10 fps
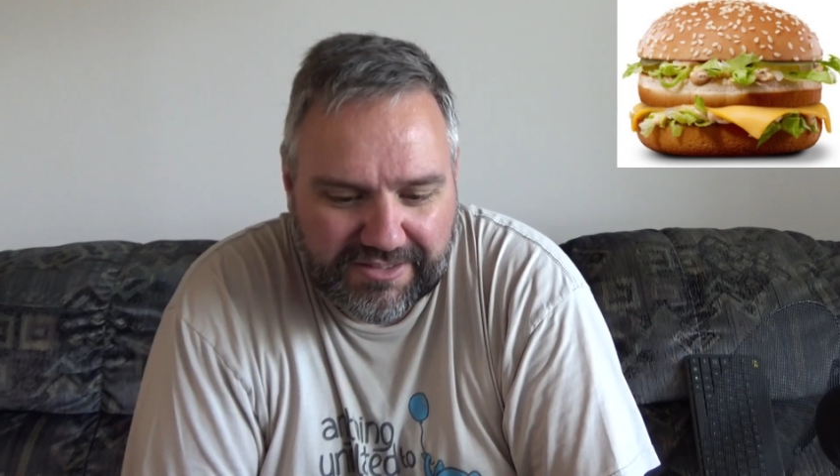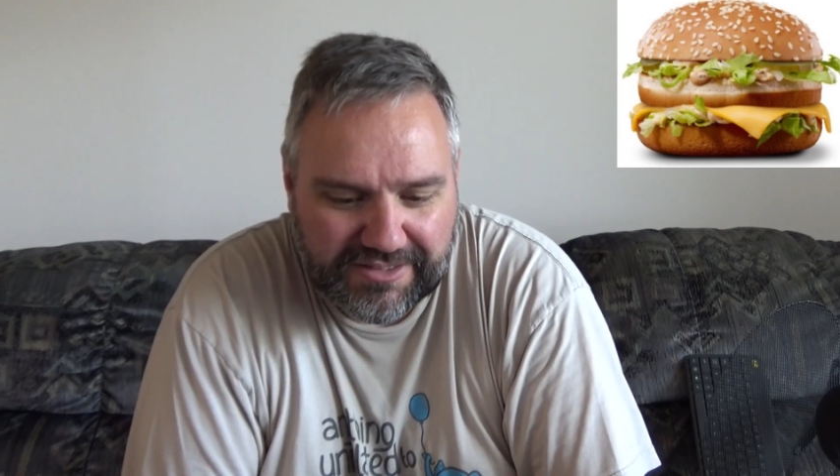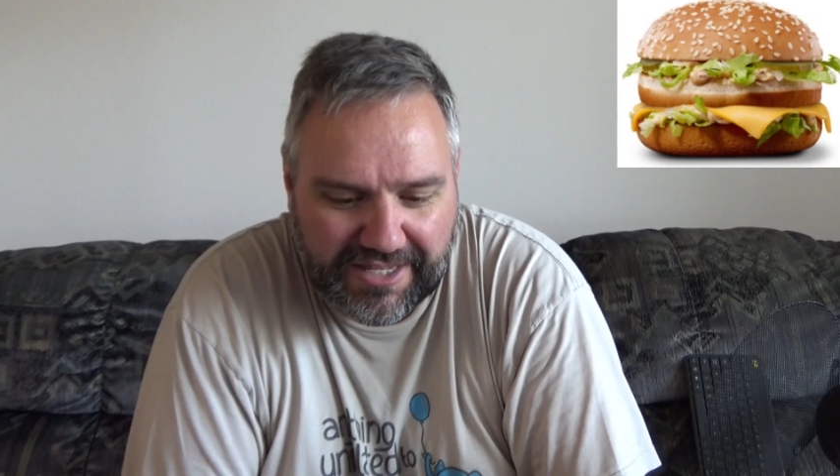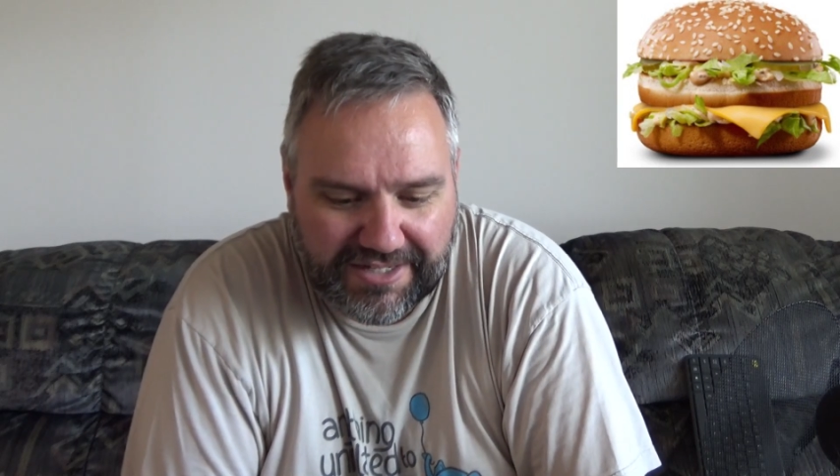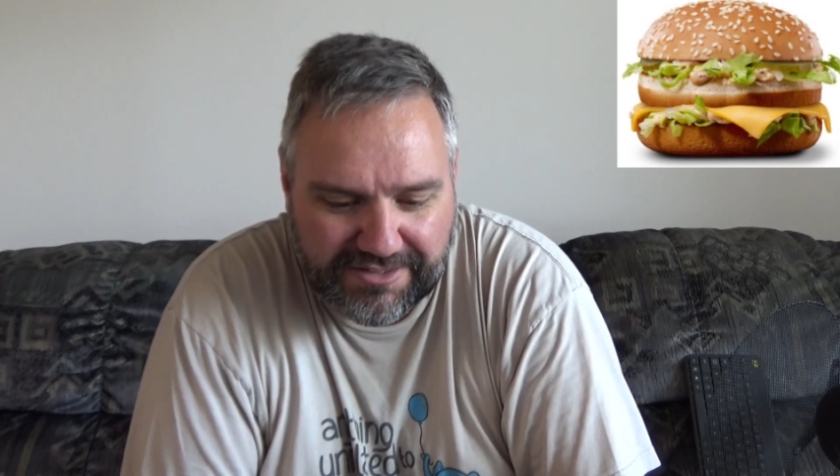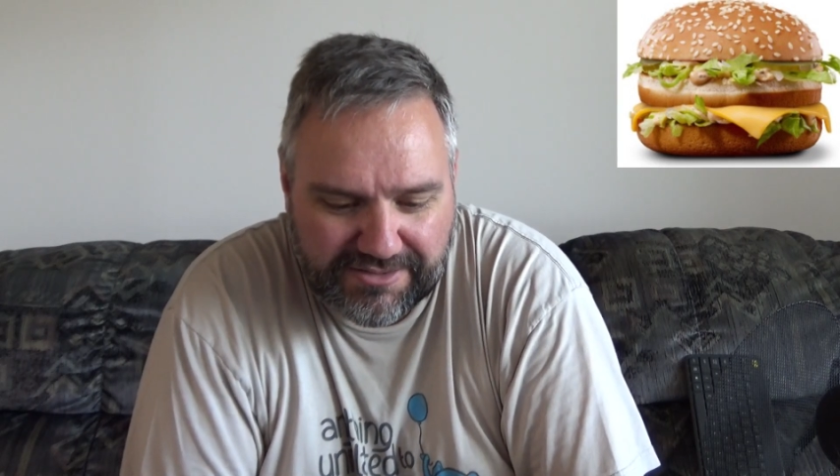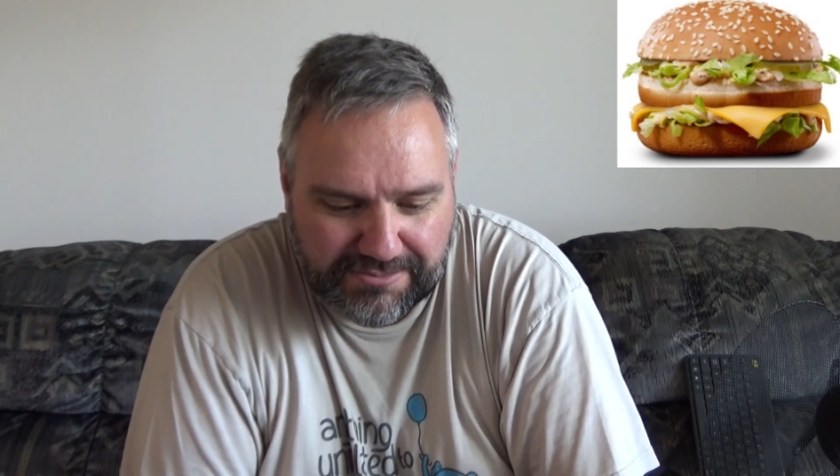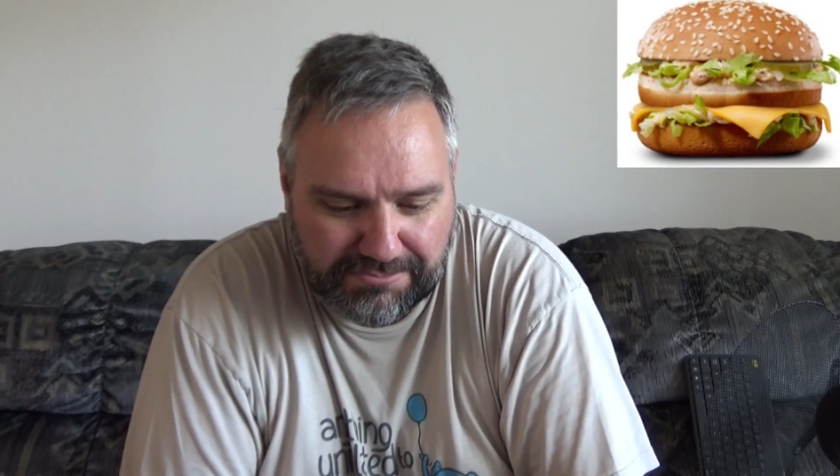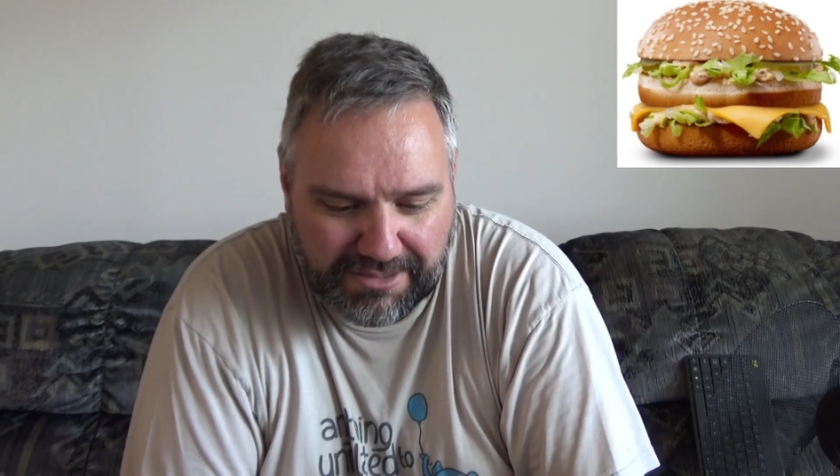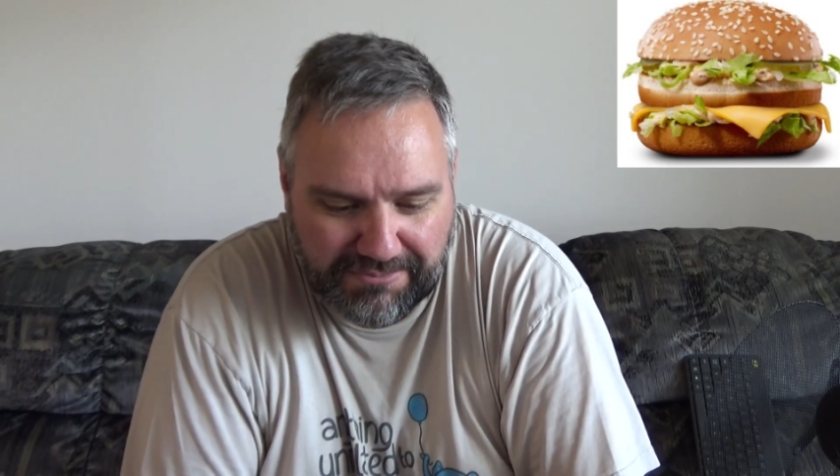
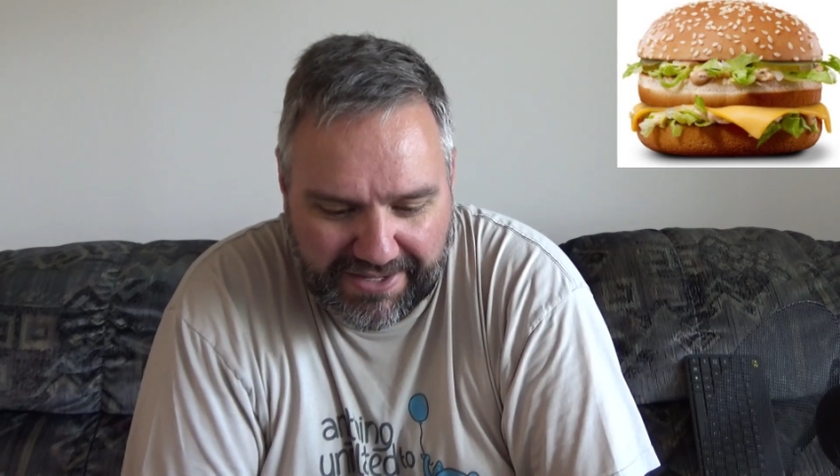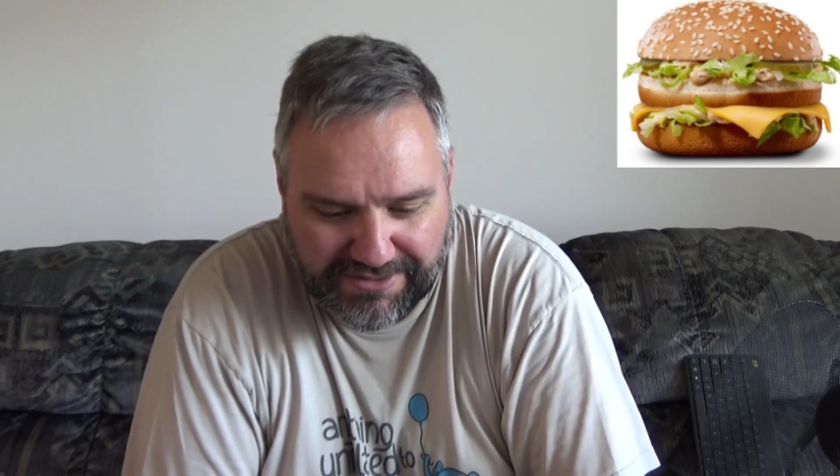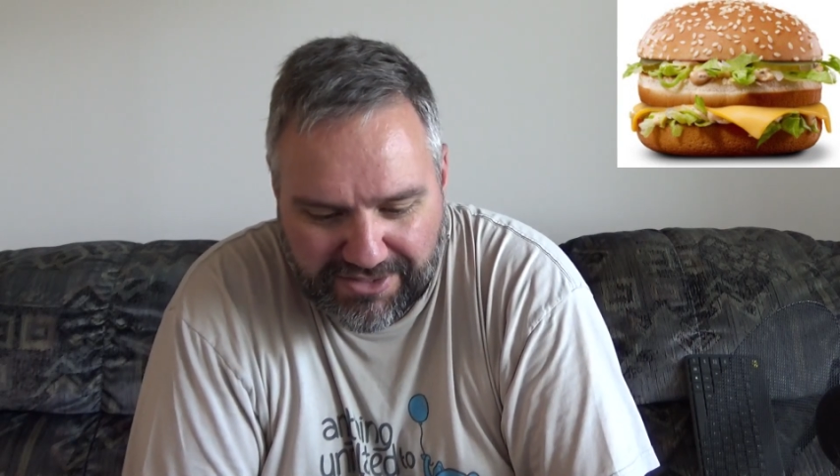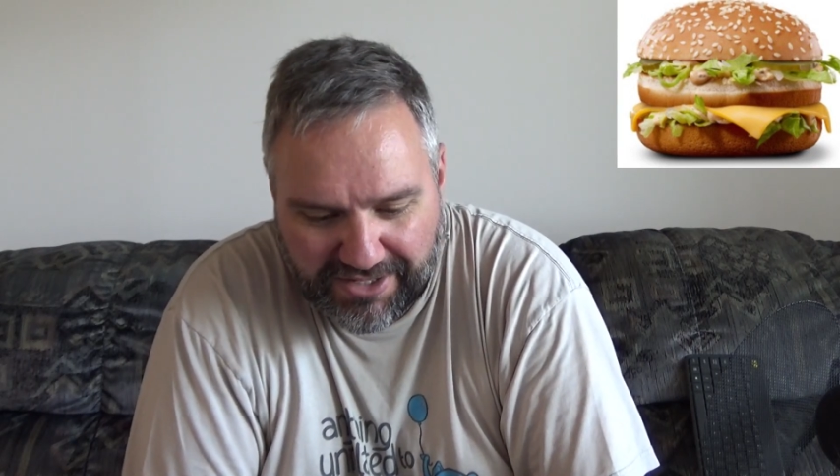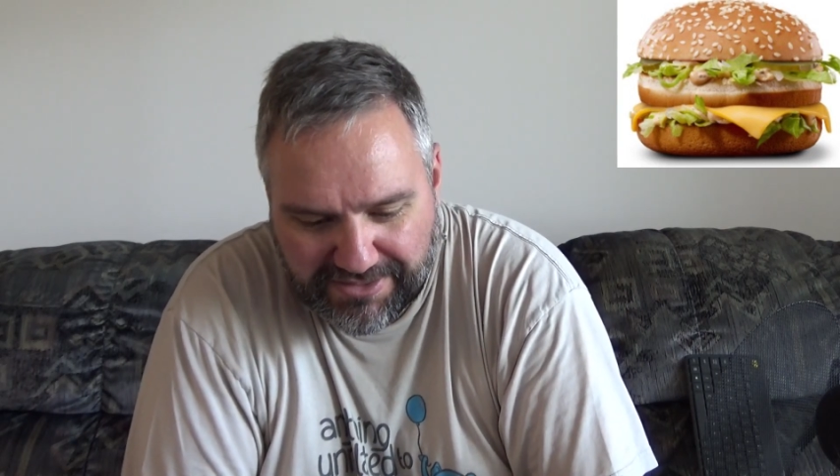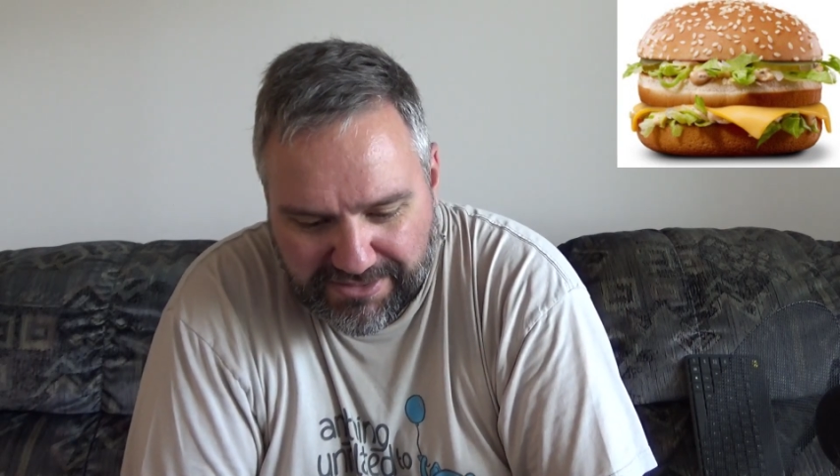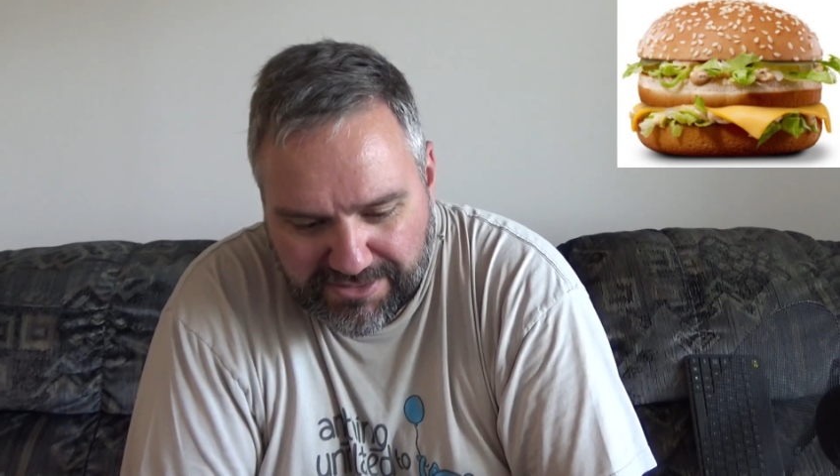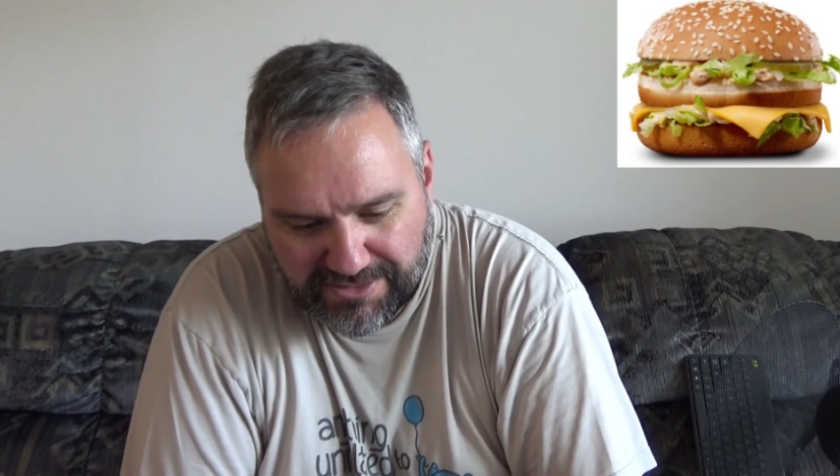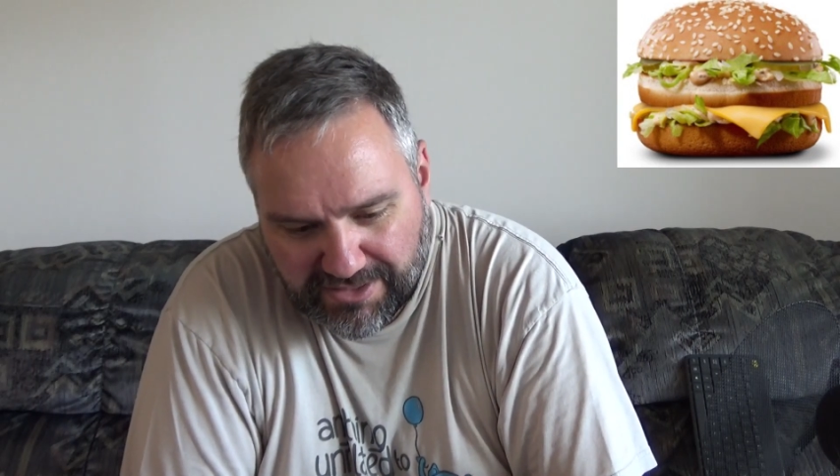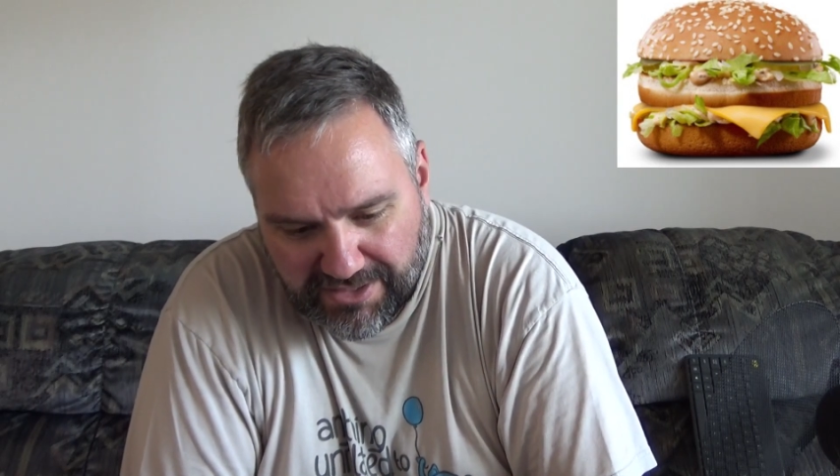lettuce, Big Mac
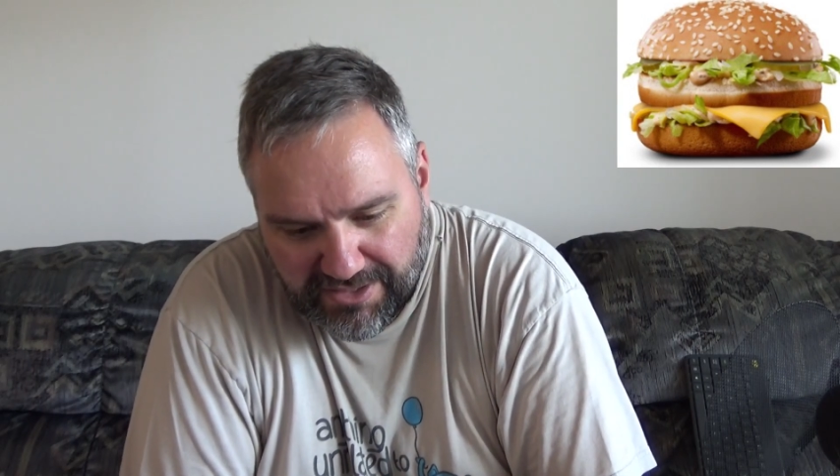sauce,